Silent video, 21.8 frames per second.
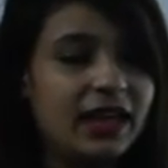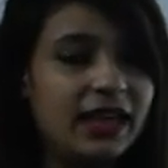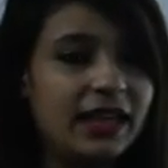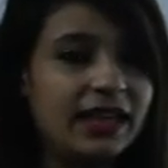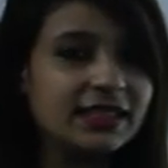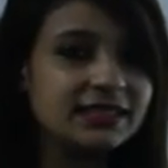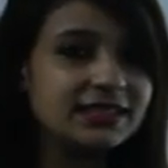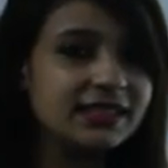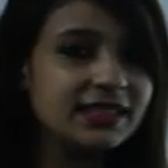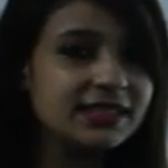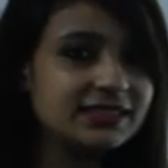
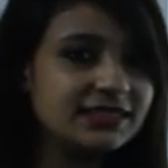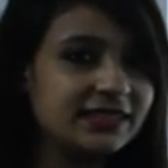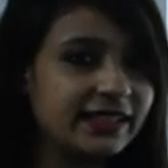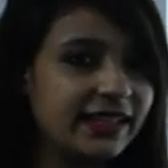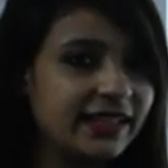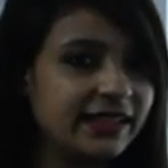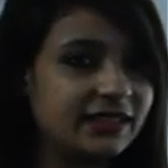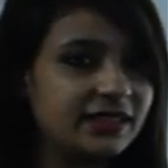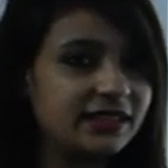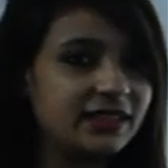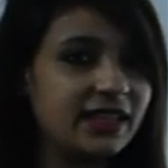He just
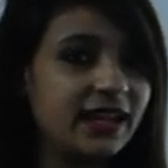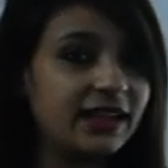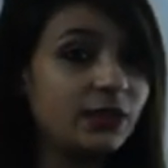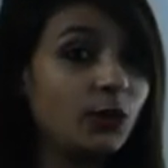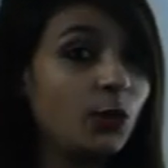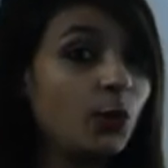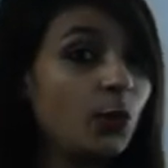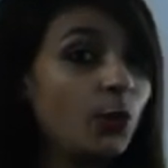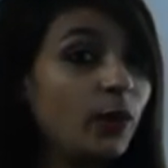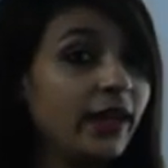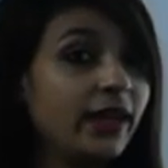said that
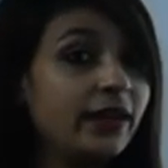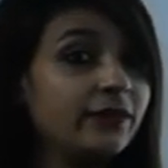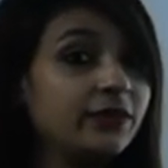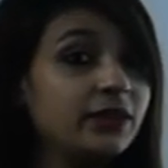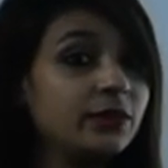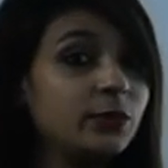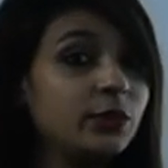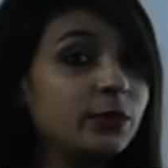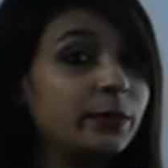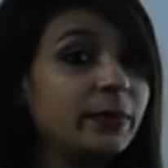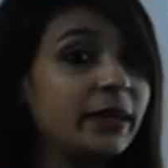
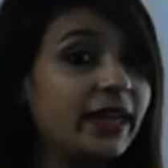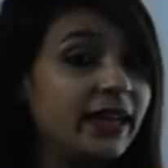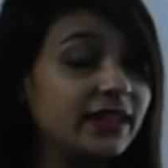whoever would be